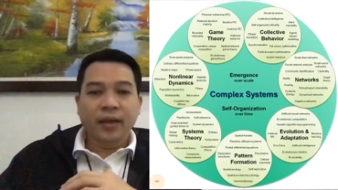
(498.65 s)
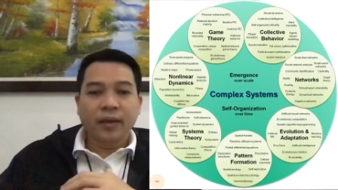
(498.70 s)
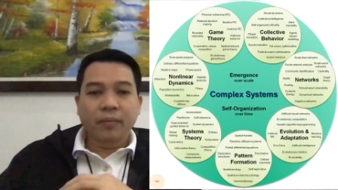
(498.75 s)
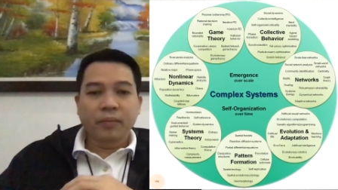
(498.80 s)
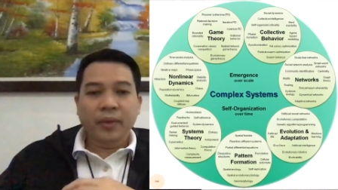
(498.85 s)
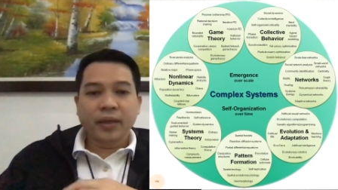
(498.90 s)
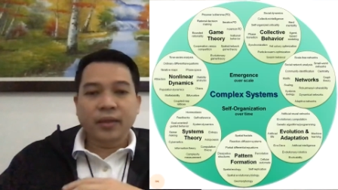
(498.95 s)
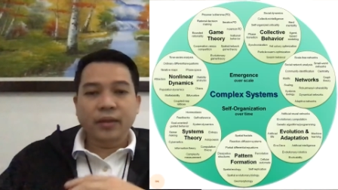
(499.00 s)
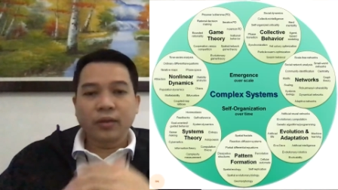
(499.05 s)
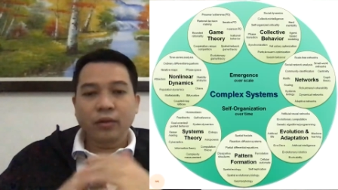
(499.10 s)

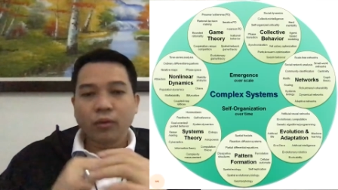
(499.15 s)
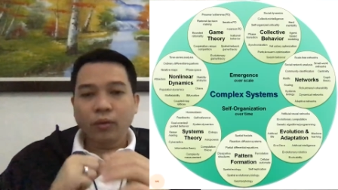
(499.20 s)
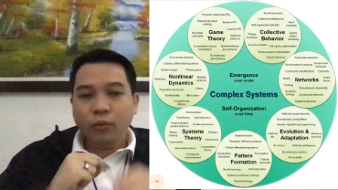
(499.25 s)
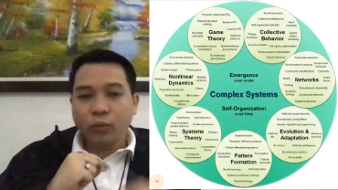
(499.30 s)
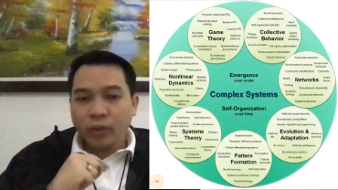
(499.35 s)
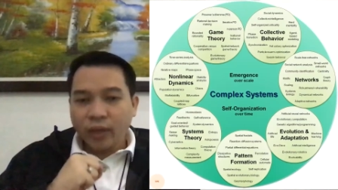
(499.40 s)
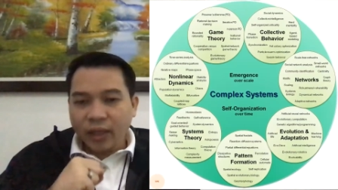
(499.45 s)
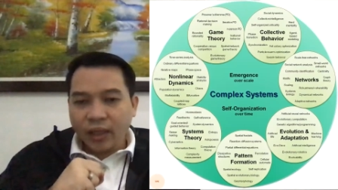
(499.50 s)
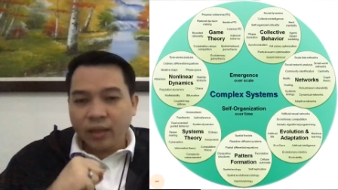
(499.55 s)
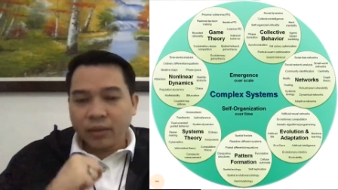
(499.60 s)
But
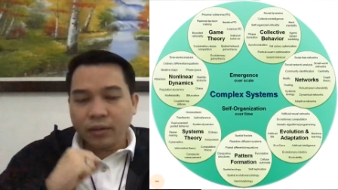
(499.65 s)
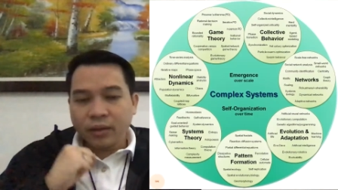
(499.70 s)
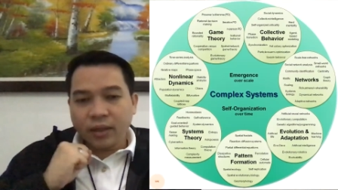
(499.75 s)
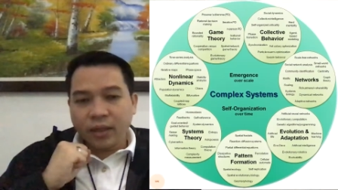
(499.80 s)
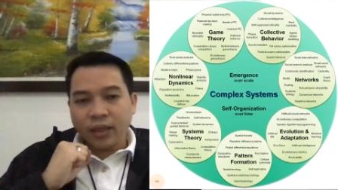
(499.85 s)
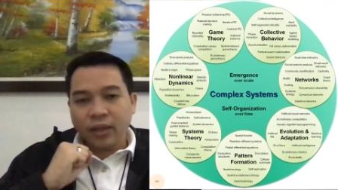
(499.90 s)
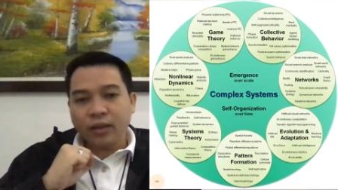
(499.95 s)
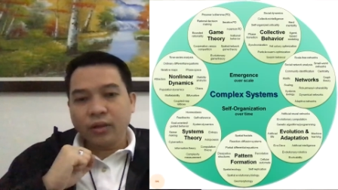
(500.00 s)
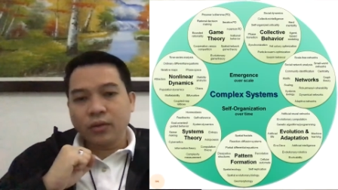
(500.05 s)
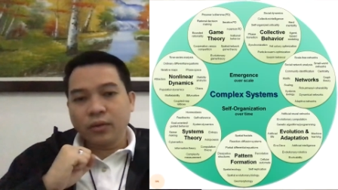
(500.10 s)
we
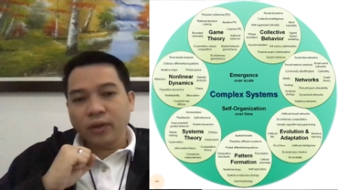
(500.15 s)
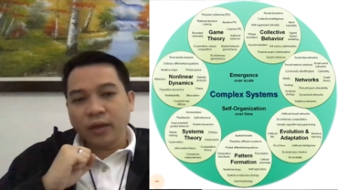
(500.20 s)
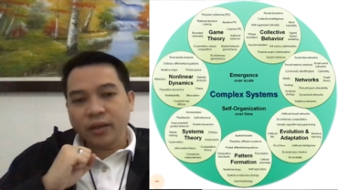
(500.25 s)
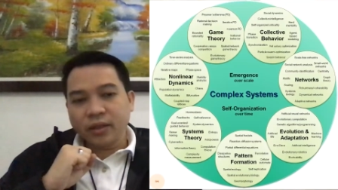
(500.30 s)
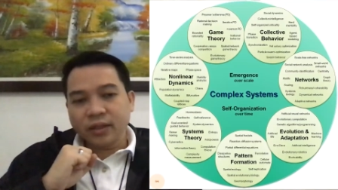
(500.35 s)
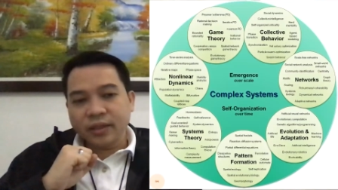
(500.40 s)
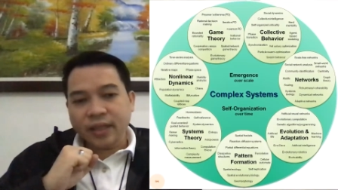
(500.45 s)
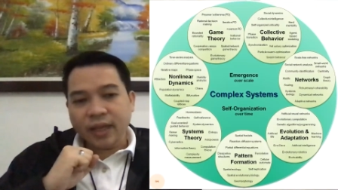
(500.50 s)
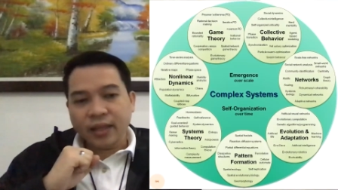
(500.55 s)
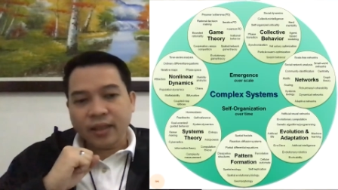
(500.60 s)
need to
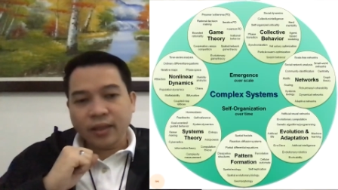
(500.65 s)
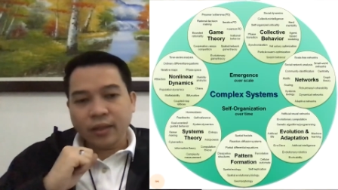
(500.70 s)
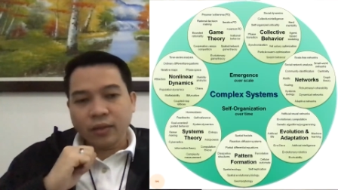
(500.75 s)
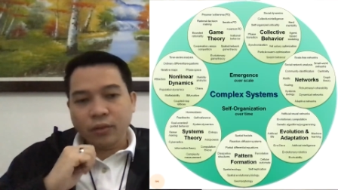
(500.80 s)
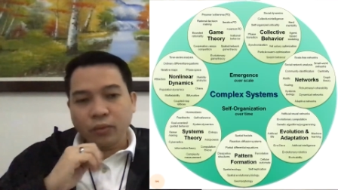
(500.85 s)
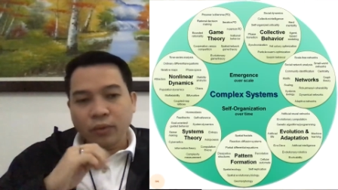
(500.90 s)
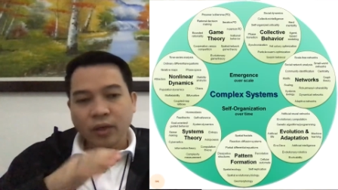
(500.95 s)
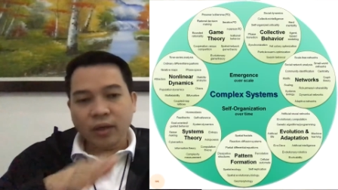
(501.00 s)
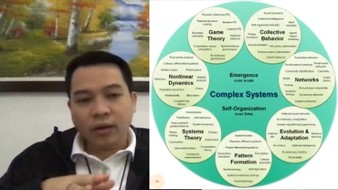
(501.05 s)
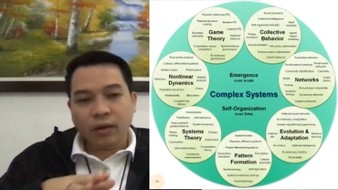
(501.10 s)
understand that
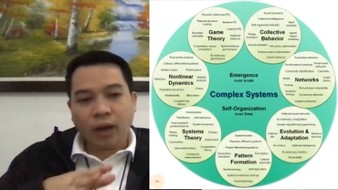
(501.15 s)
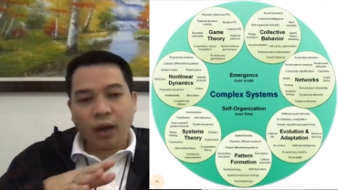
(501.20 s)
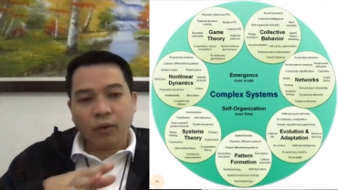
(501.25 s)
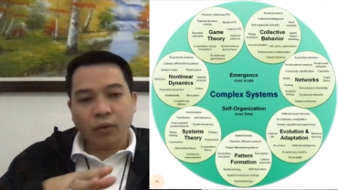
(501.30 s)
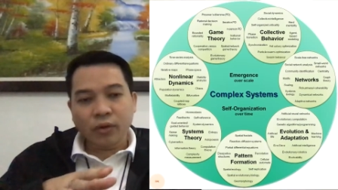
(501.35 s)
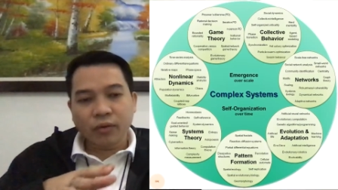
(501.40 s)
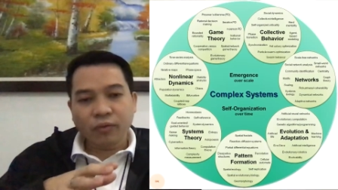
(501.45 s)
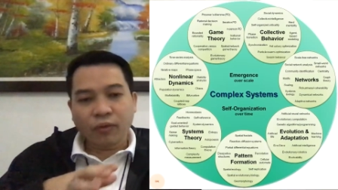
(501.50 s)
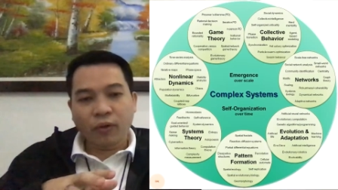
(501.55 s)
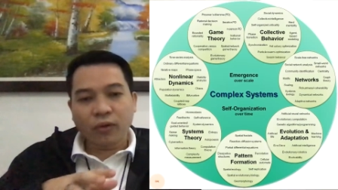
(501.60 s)

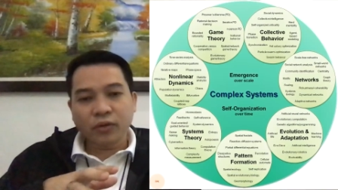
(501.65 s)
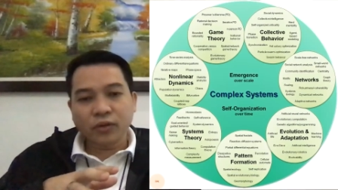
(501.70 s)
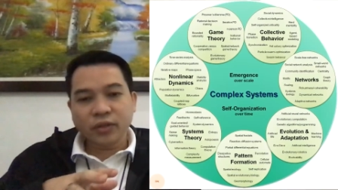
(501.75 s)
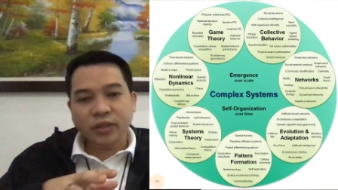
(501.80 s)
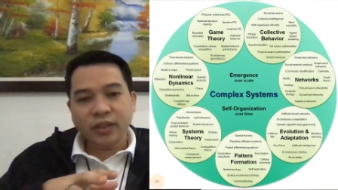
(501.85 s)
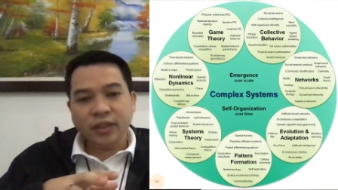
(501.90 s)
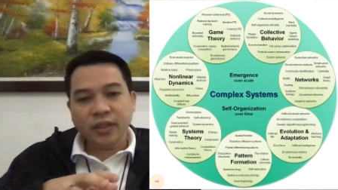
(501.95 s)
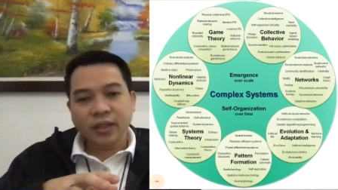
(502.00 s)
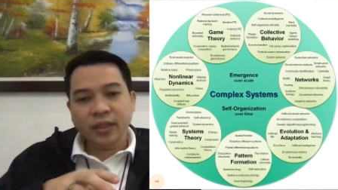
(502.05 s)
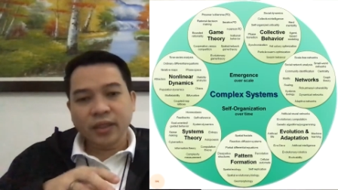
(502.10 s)
our focus
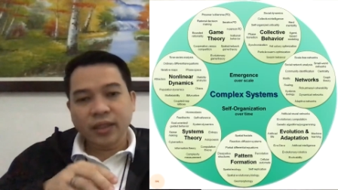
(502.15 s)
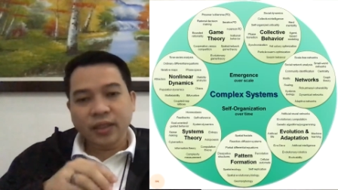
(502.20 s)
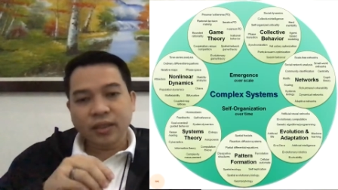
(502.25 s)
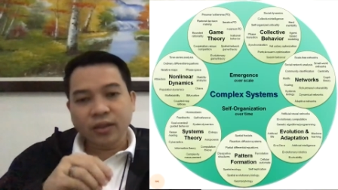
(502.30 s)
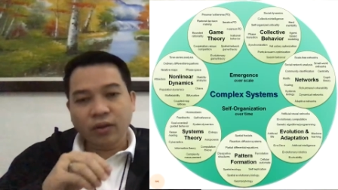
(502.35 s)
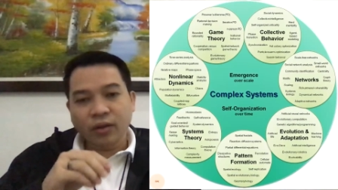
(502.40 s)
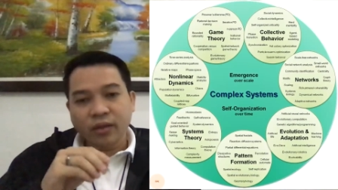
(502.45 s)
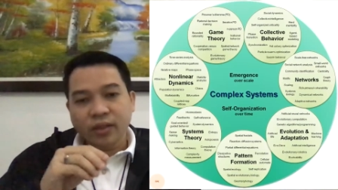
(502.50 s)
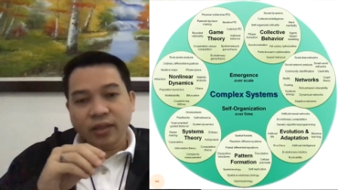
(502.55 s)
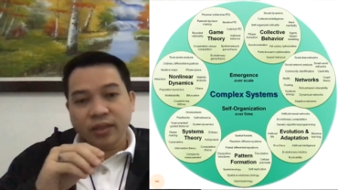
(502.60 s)
here is
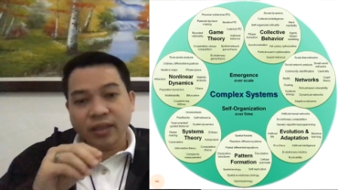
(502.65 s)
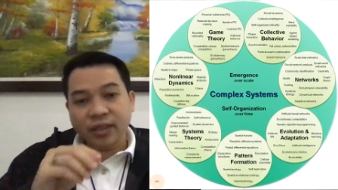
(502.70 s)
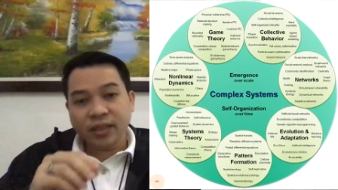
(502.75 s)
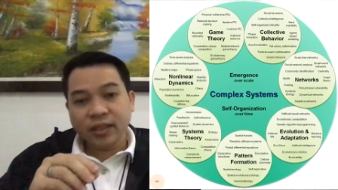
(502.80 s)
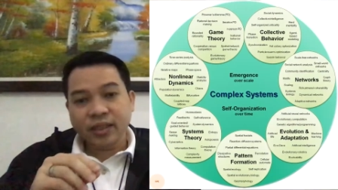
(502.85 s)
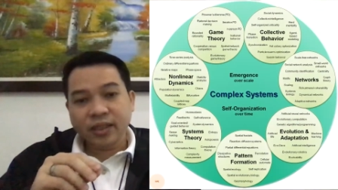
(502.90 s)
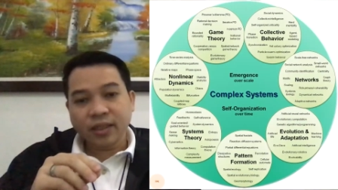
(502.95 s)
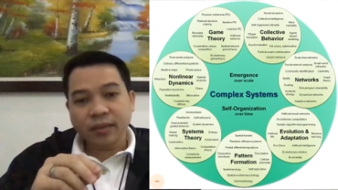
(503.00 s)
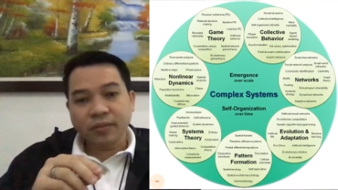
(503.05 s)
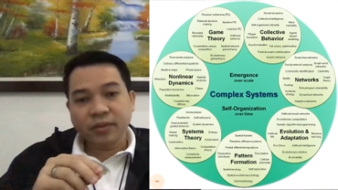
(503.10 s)
on the
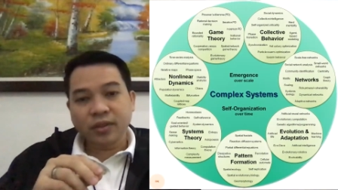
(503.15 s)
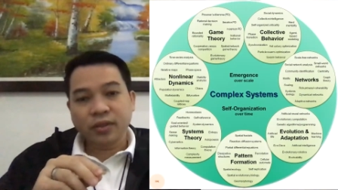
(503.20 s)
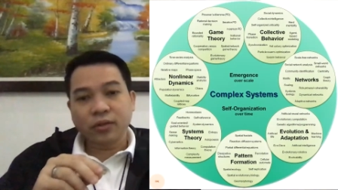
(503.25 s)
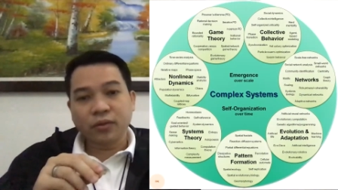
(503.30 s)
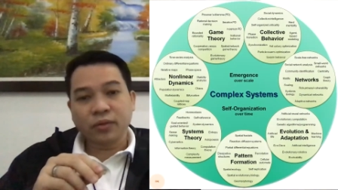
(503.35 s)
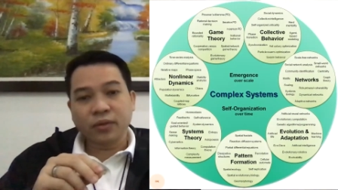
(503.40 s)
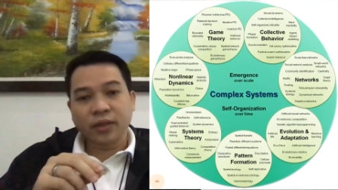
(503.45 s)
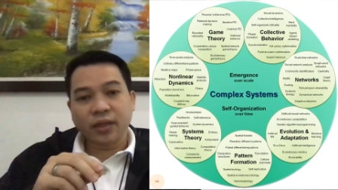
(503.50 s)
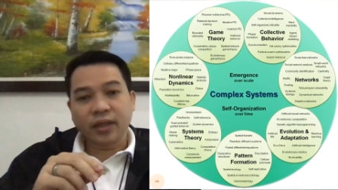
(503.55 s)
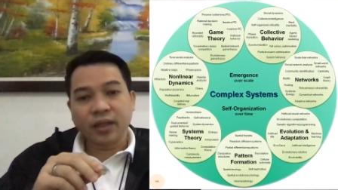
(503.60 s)
systems
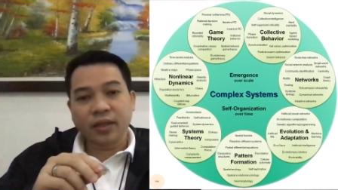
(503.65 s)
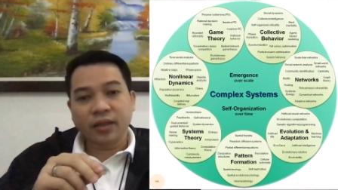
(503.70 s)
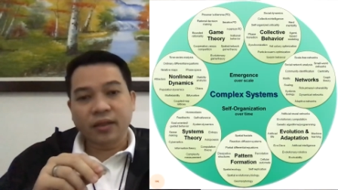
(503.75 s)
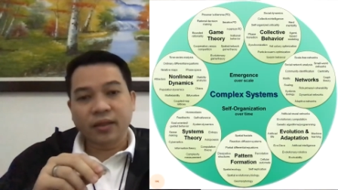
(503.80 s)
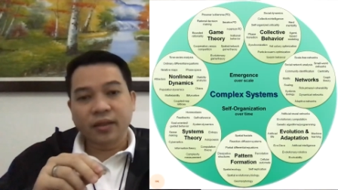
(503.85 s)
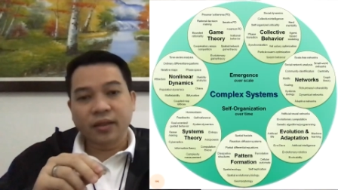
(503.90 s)
theory here.